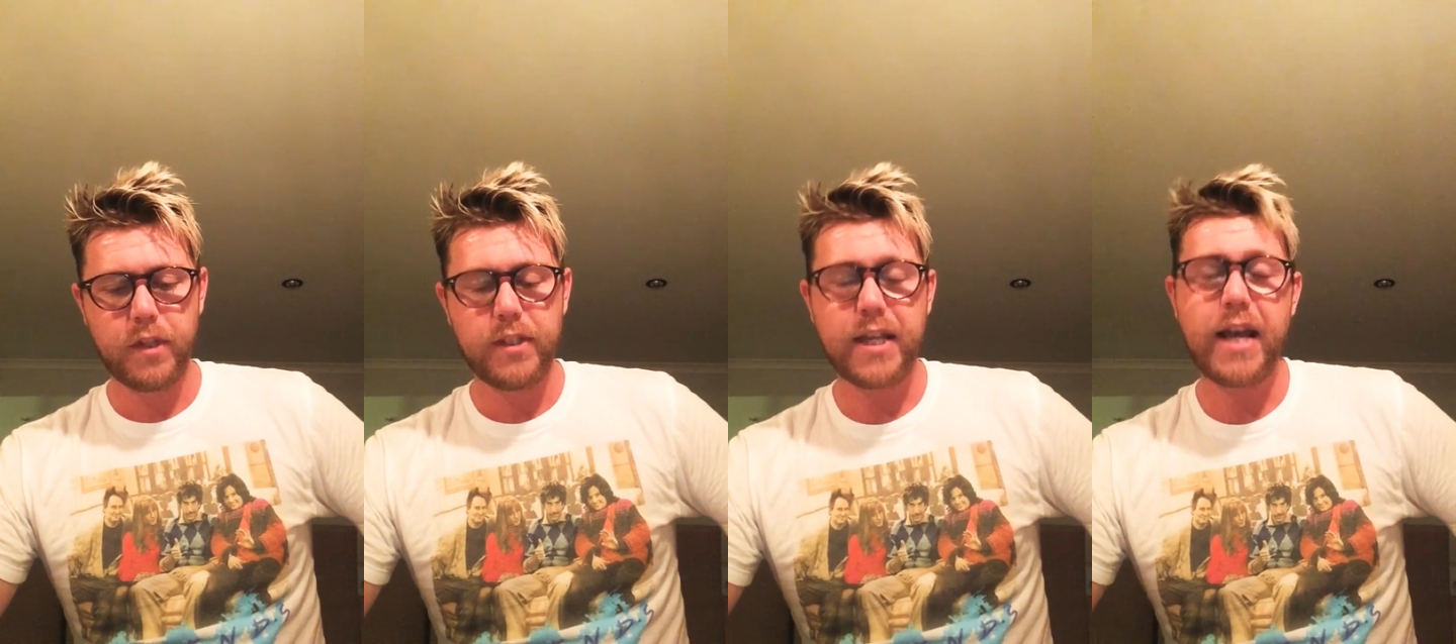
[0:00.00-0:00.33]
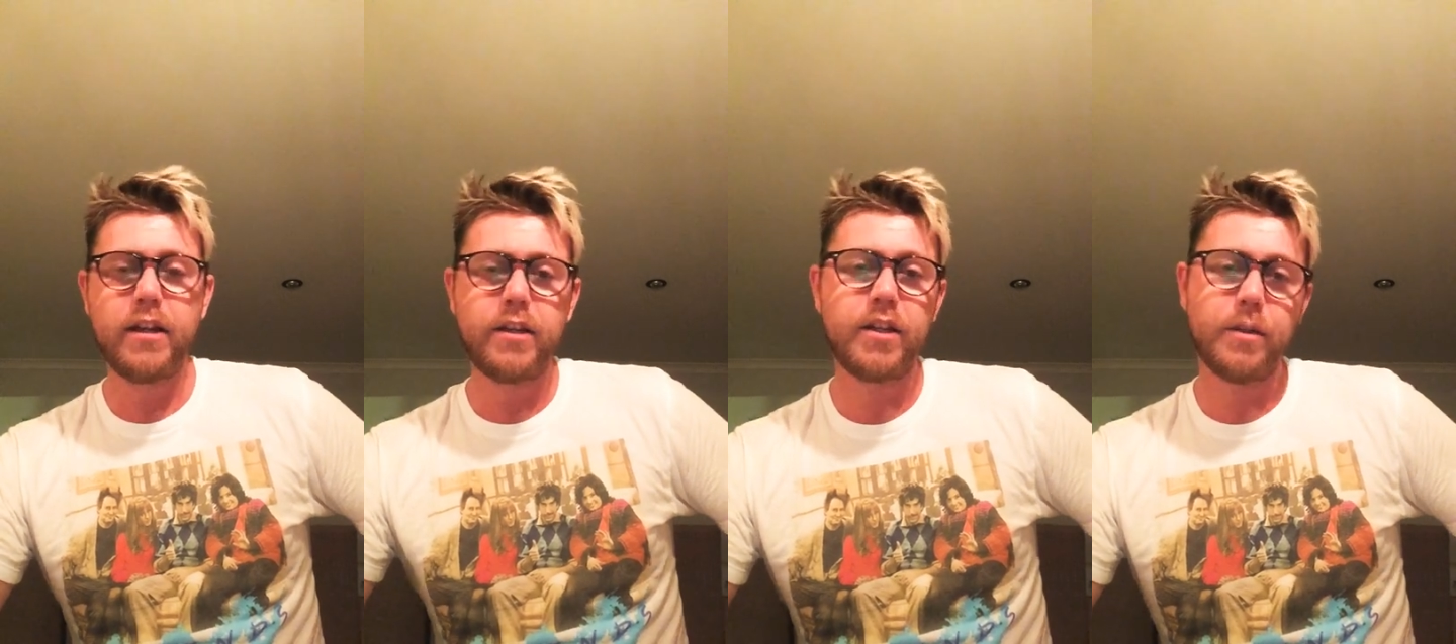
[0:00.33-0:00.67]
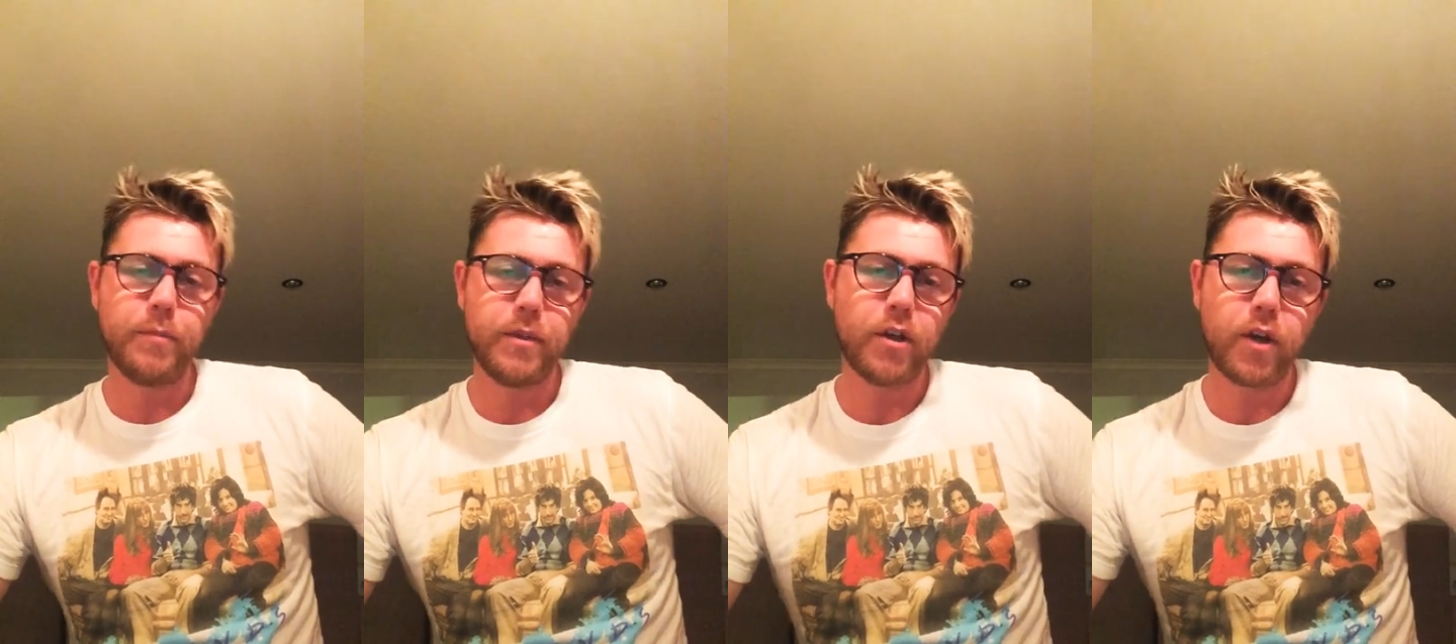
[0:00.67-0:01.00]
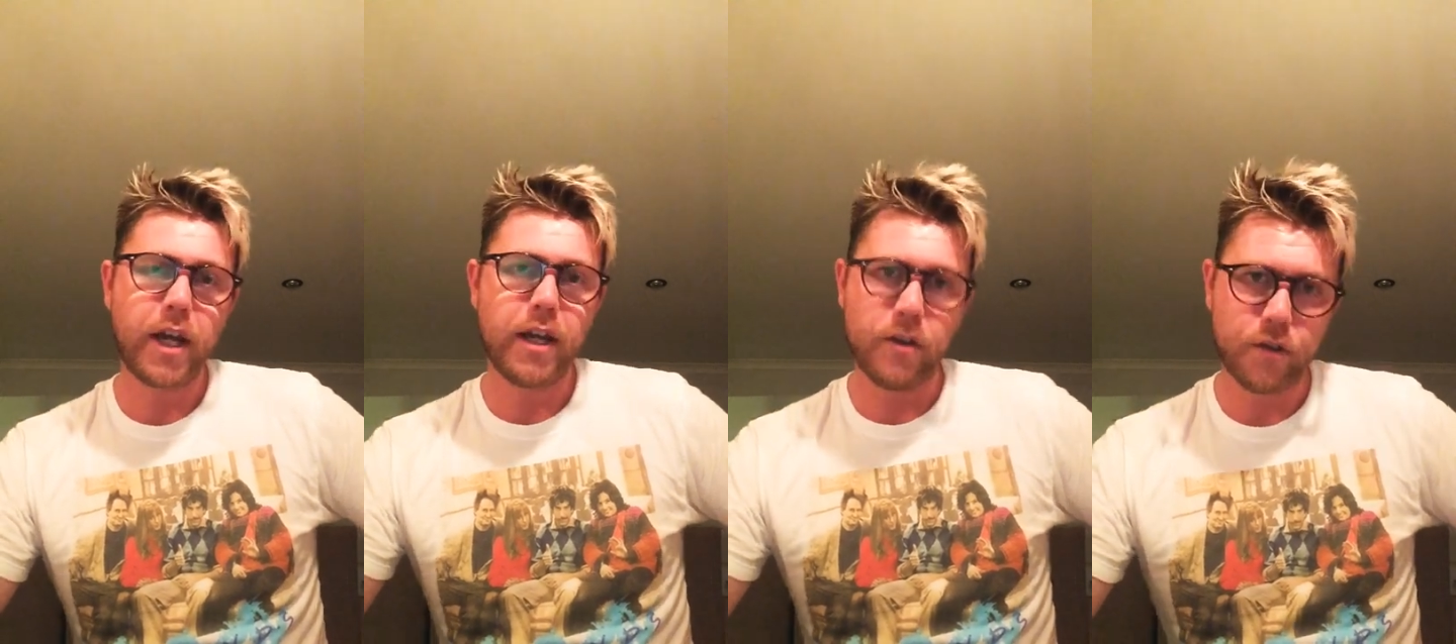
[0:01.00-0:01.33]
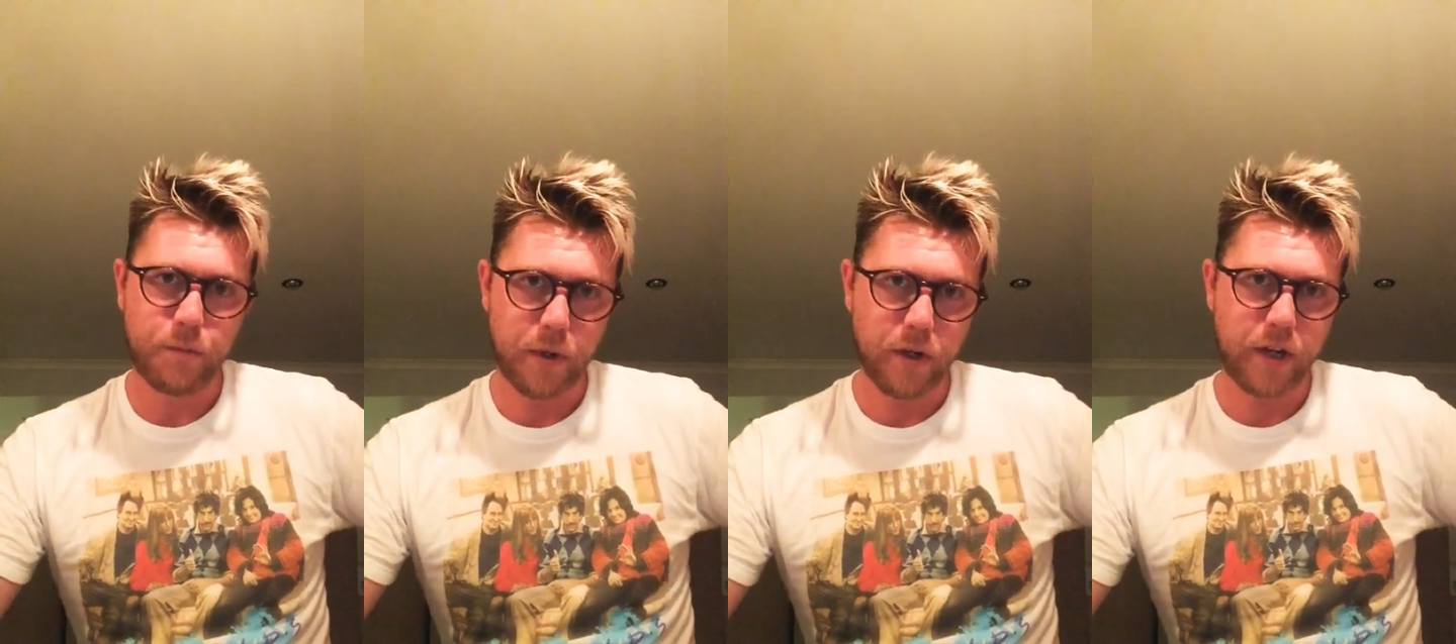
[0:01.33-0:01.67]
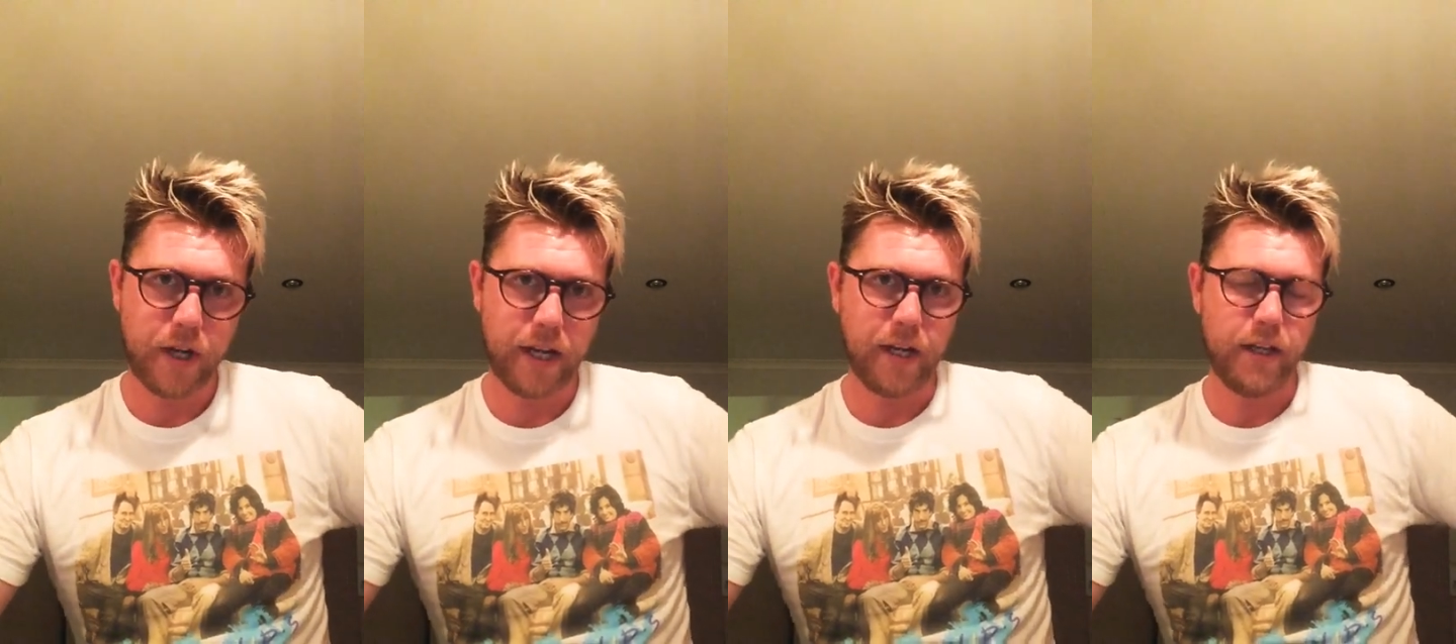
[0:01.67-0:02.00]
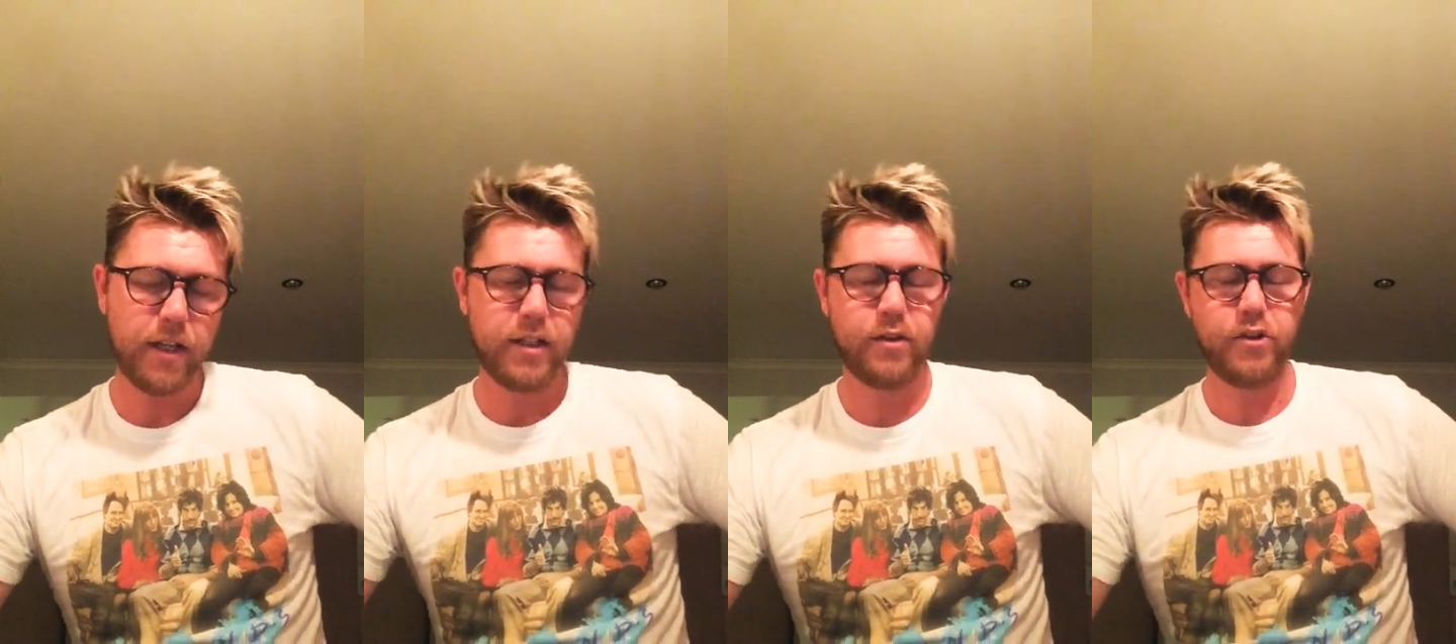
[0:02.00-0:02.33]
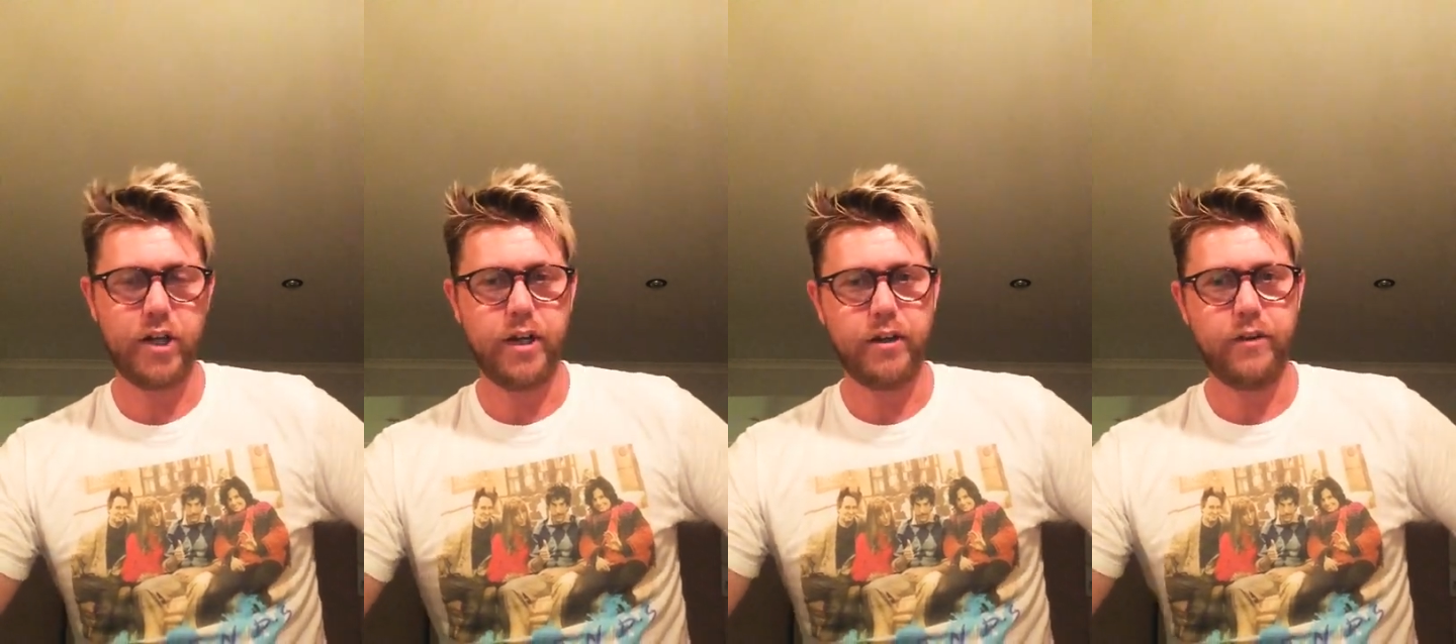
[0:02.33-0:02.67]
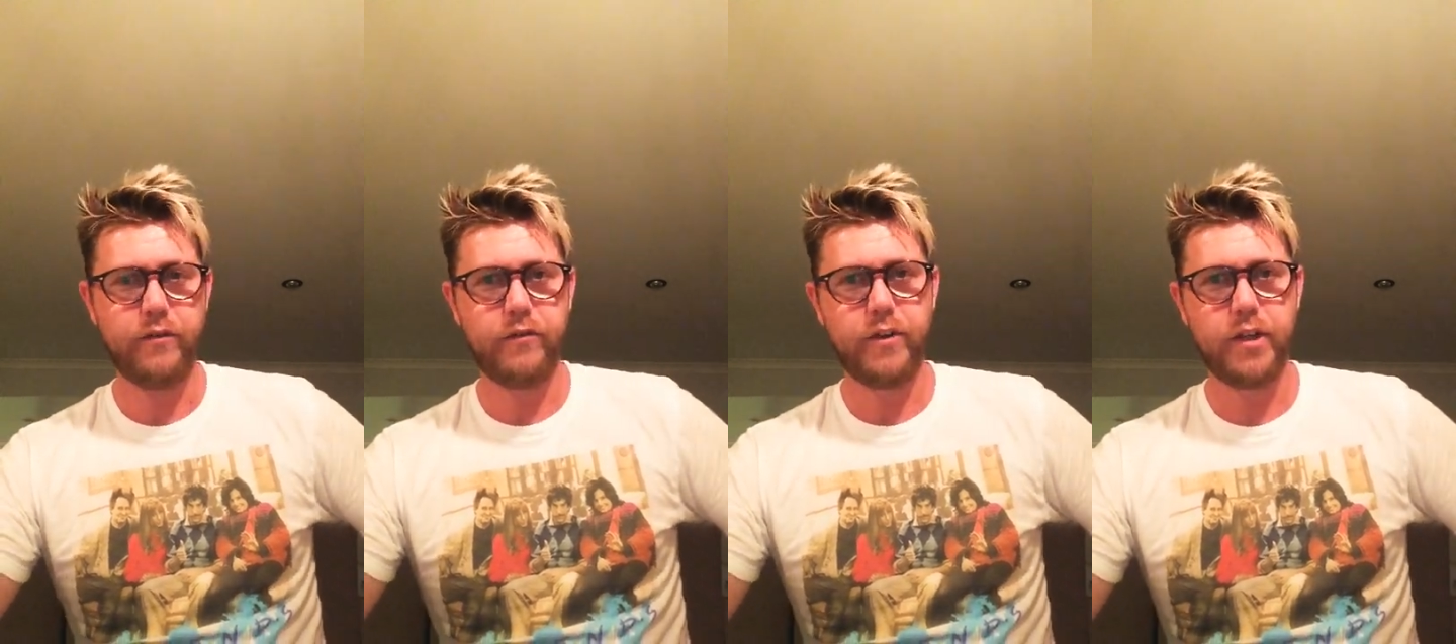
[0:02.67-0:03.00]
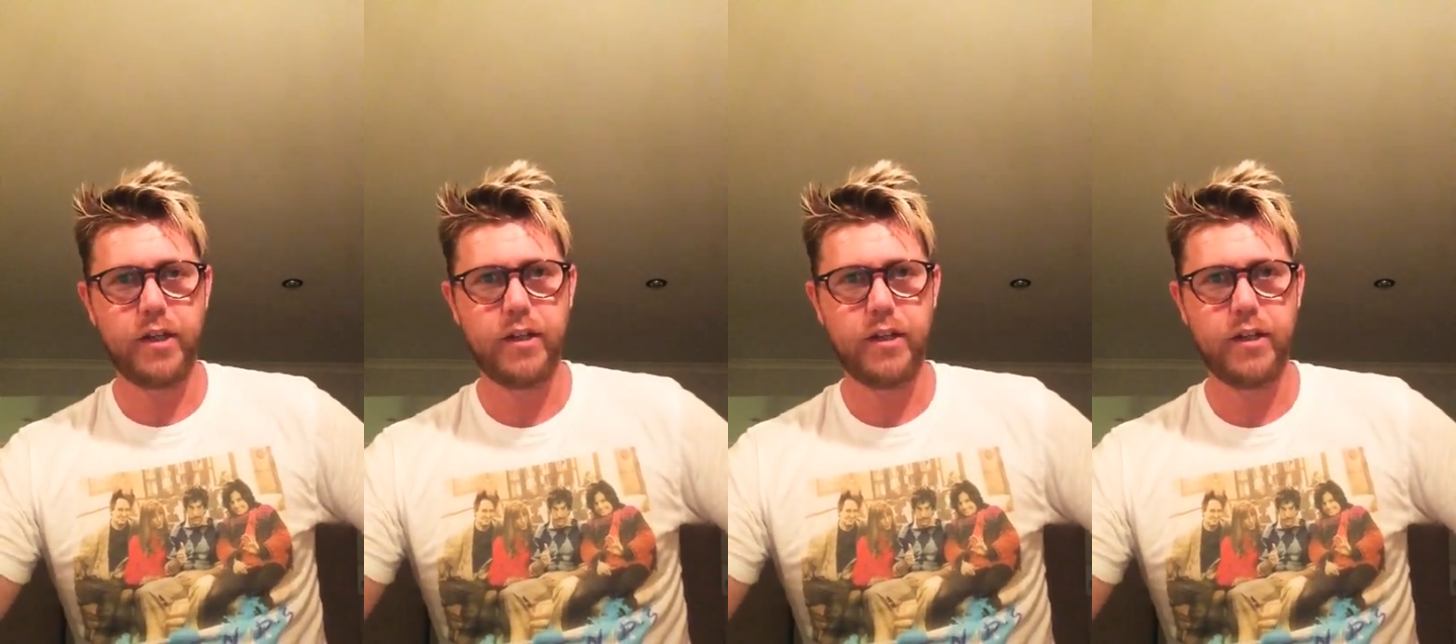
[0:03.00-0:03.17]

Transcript: Saying to them it's okay not to be okay is not enough.